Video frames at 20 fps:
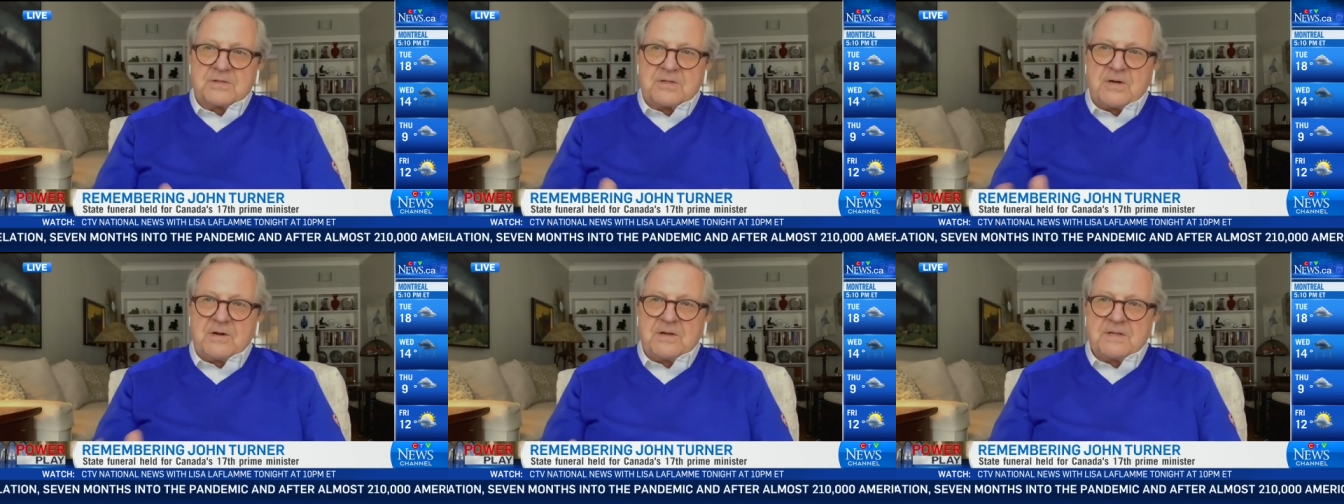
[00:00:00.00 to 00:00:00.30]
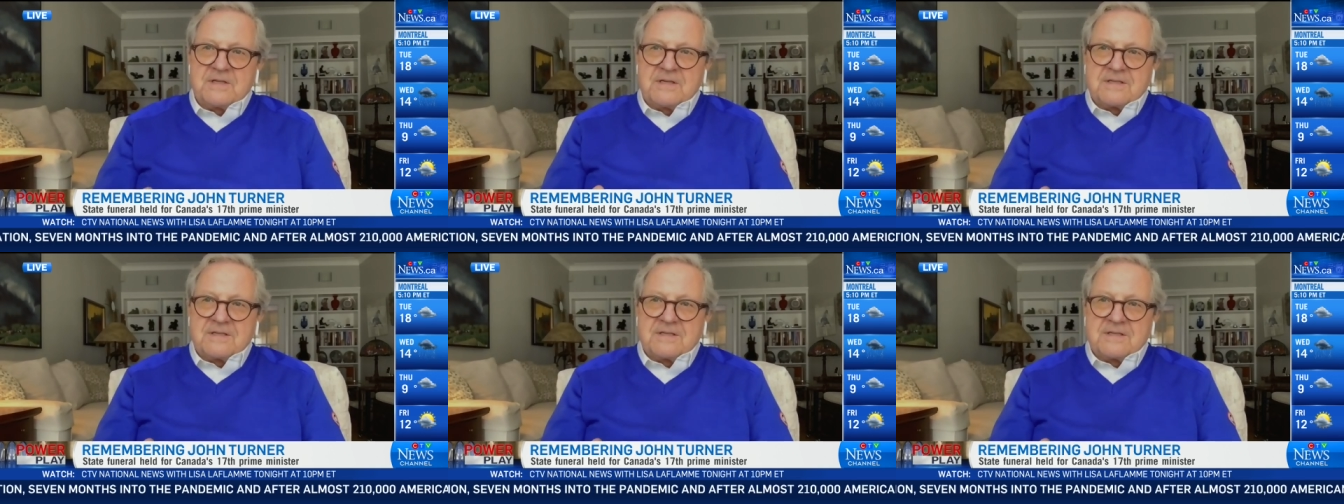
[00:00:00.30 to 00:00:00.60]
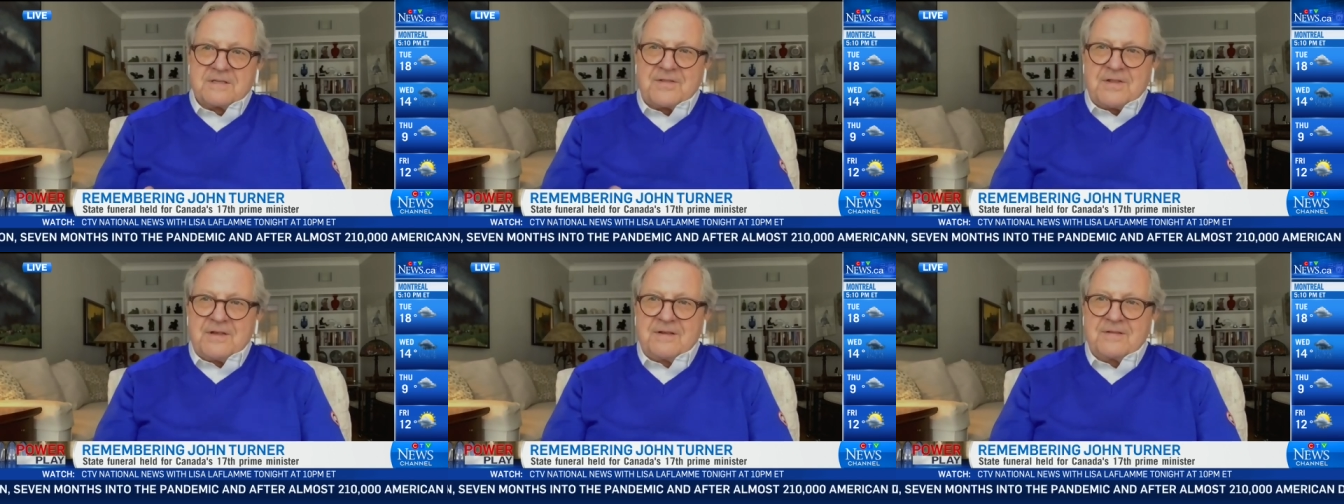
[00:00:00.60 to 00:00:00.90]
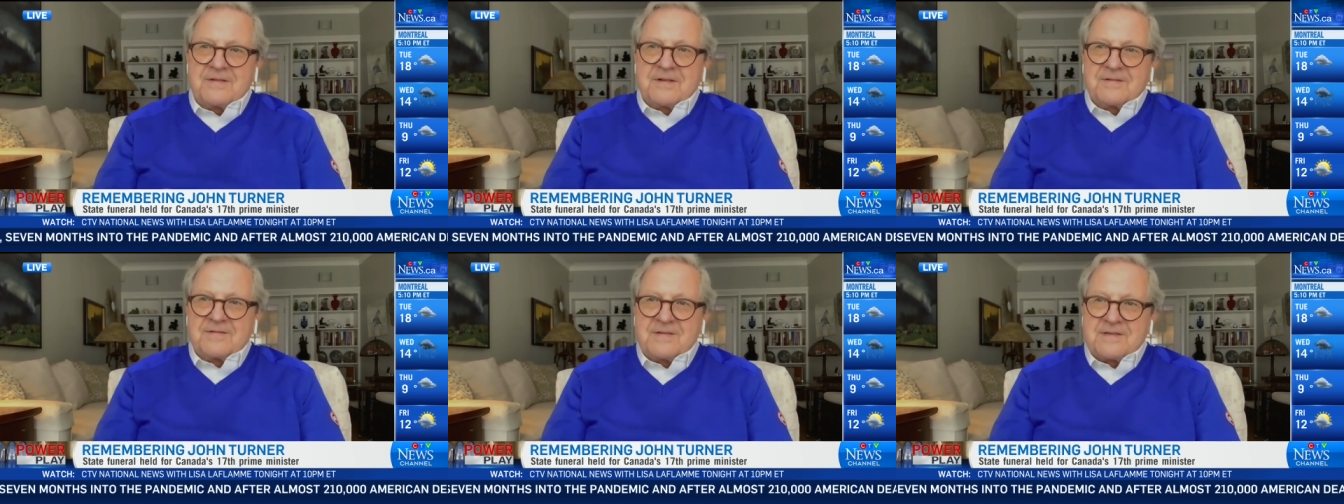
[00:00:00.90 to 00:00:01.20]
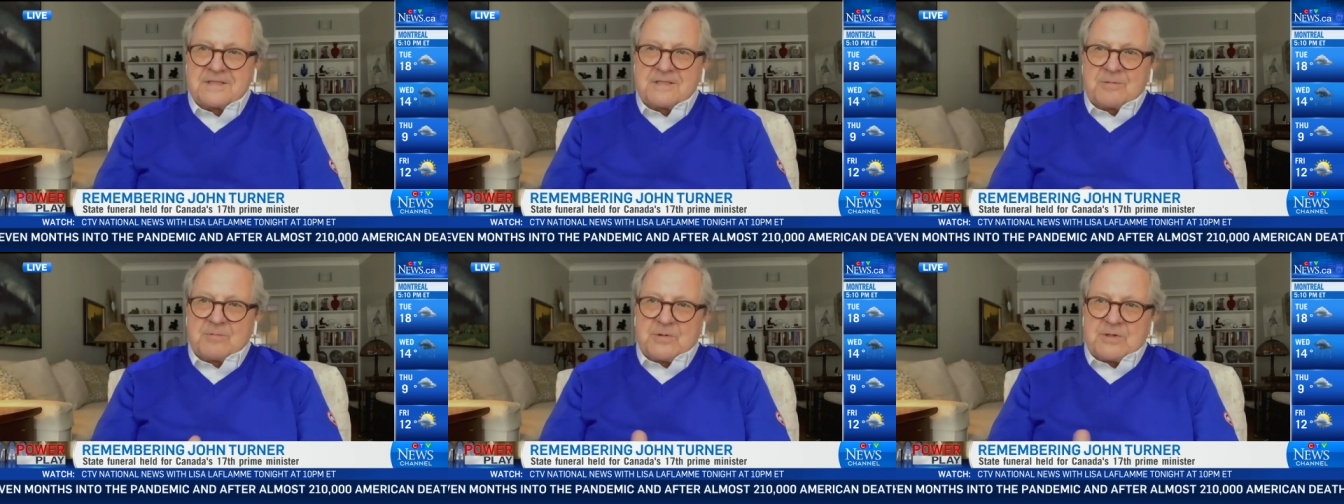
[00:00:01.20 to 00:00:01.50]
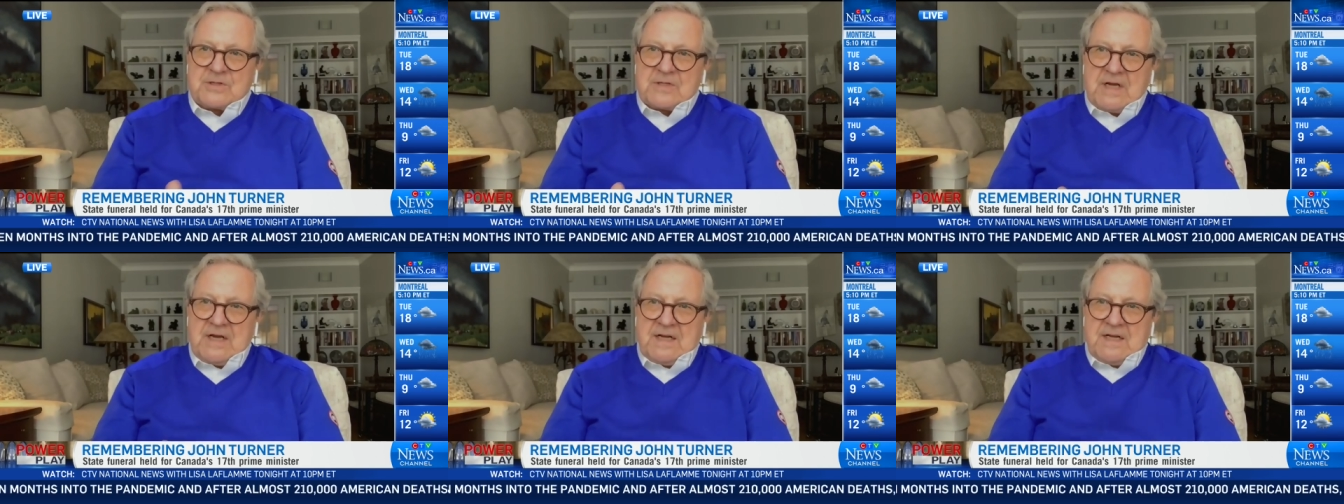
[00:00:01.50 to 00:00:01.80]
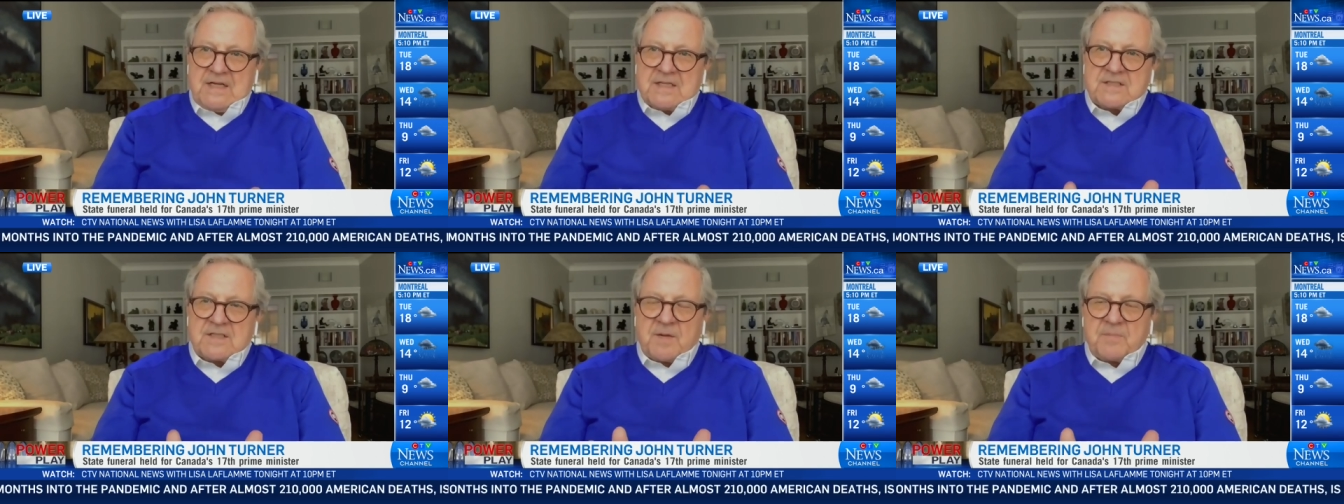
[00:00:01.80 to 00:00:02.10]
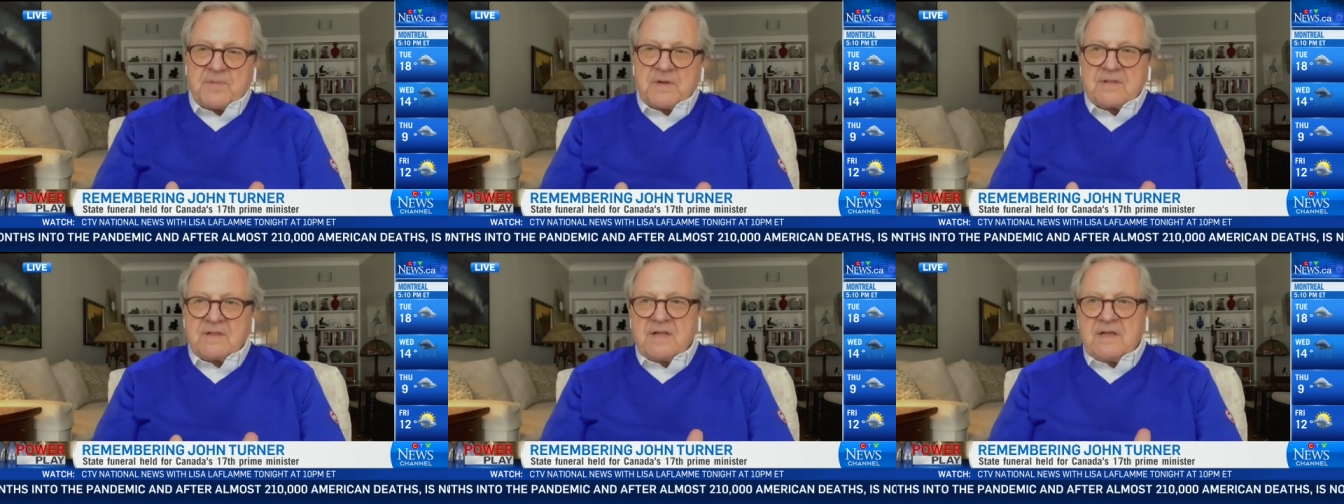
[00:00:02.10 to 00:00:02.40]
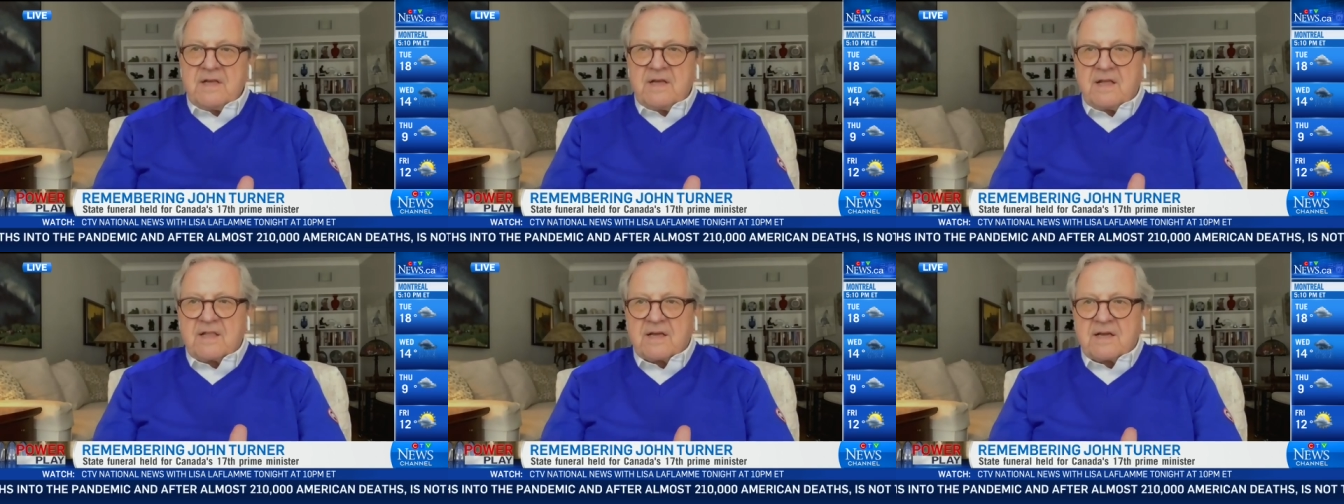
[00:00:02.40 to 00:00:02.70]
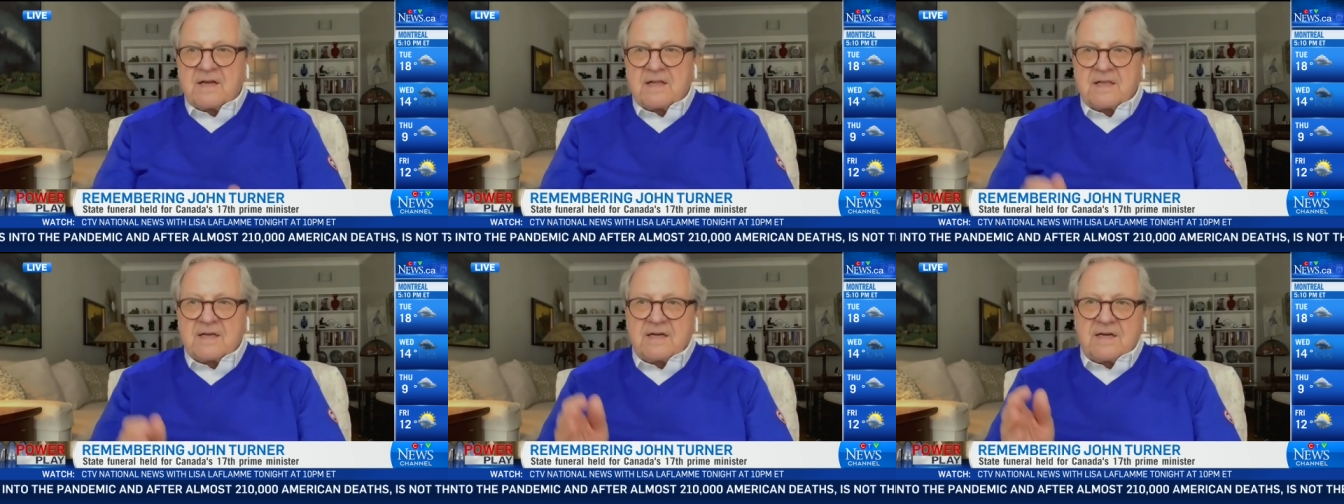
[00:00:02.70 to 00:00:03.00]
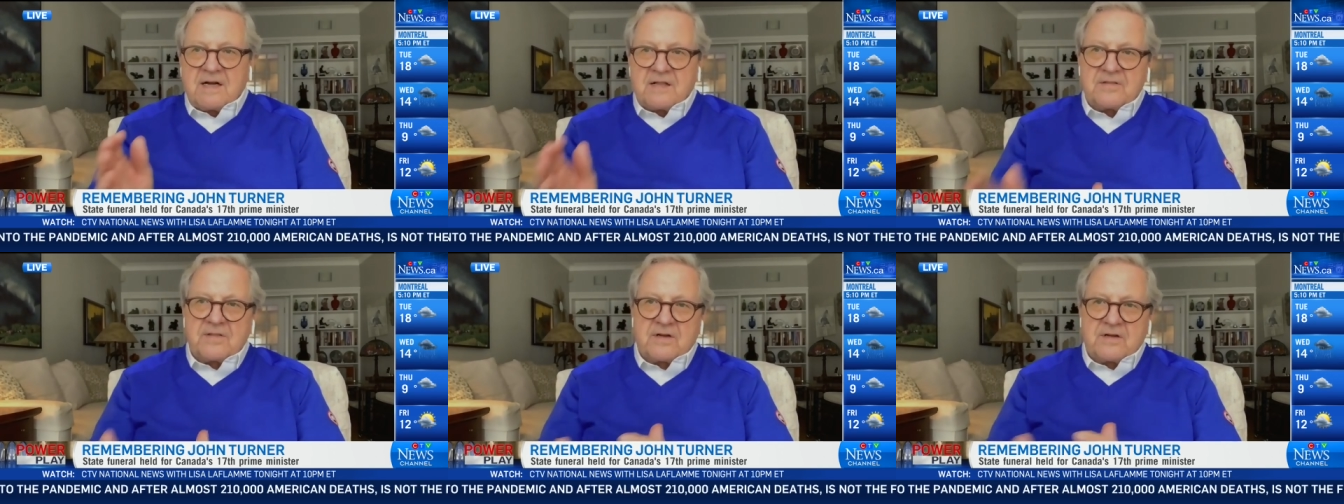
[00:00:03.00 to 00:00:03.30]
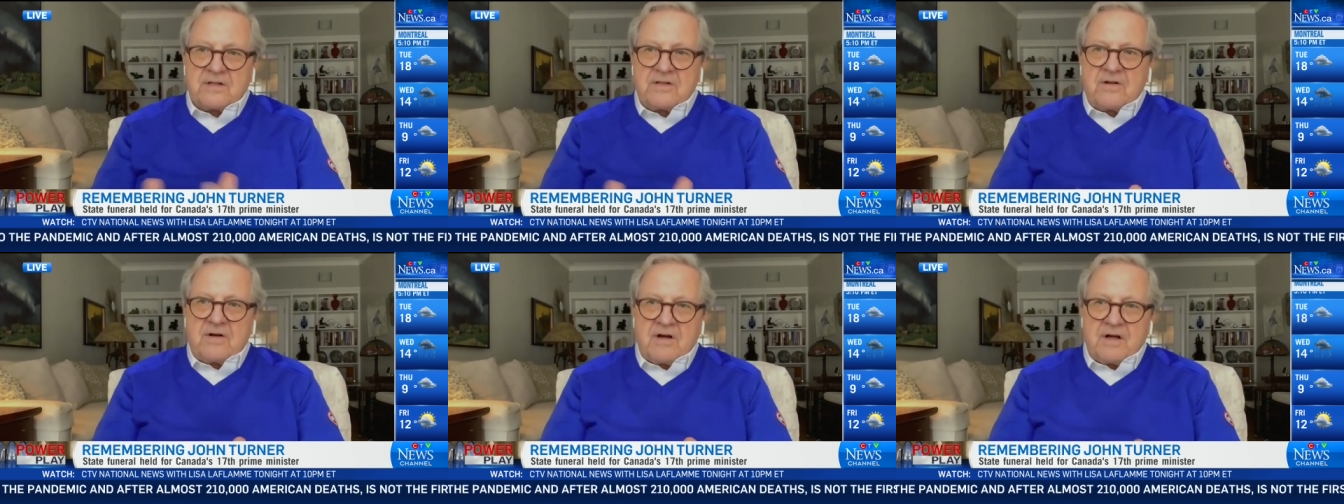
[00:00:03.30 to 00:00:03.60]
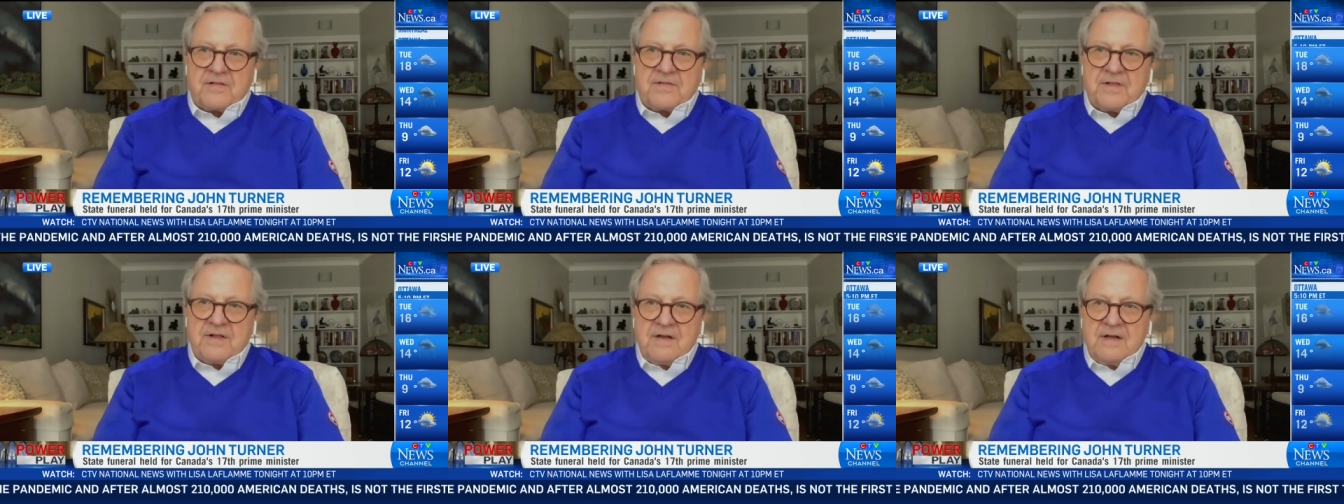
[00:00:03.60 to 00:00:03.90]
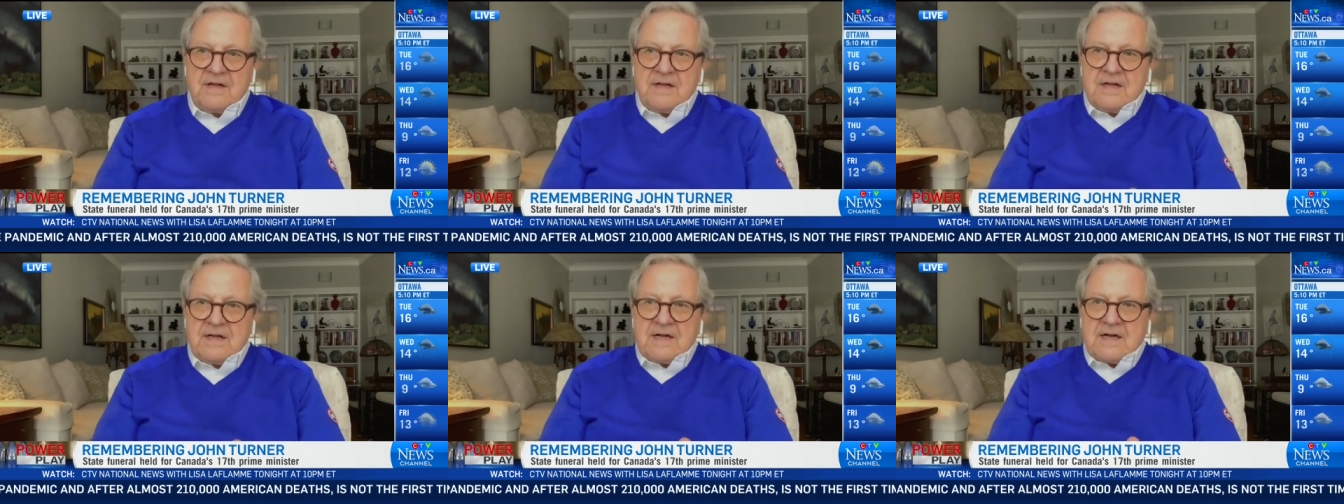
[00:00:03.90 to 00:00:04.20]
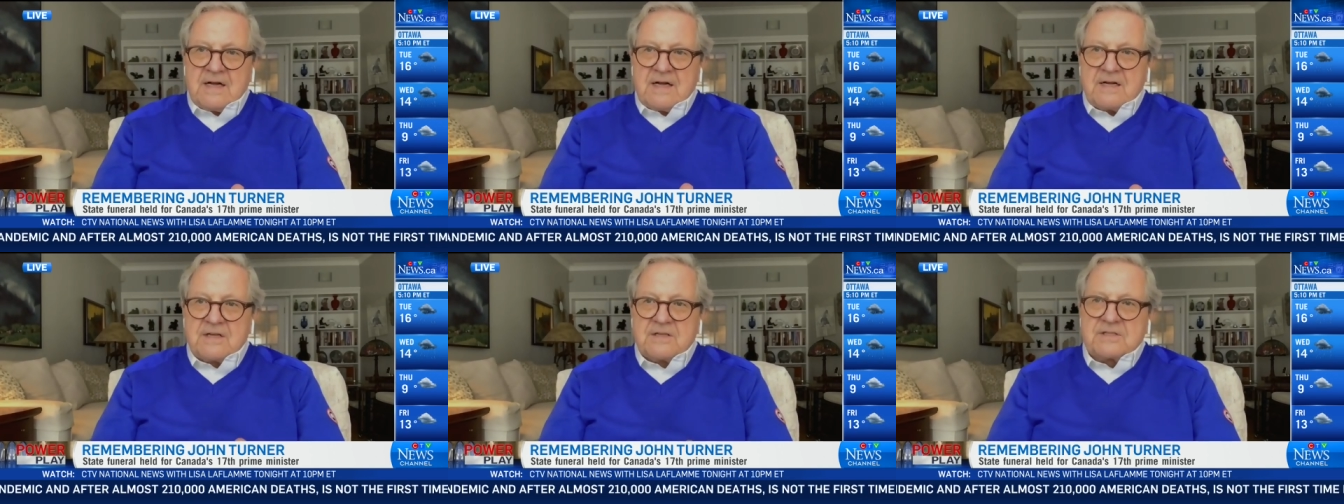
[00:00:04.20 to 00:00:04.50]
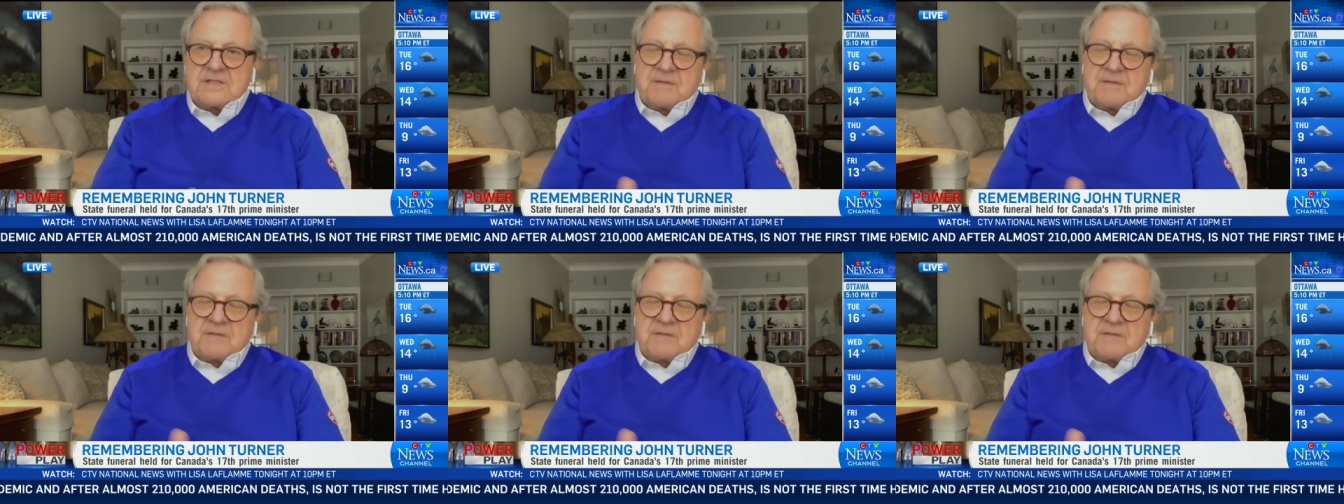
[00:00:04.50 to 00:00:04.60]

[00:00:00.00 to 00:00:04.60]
John didn't think that this was something that he had to kind of cut the cloth uh, yeah.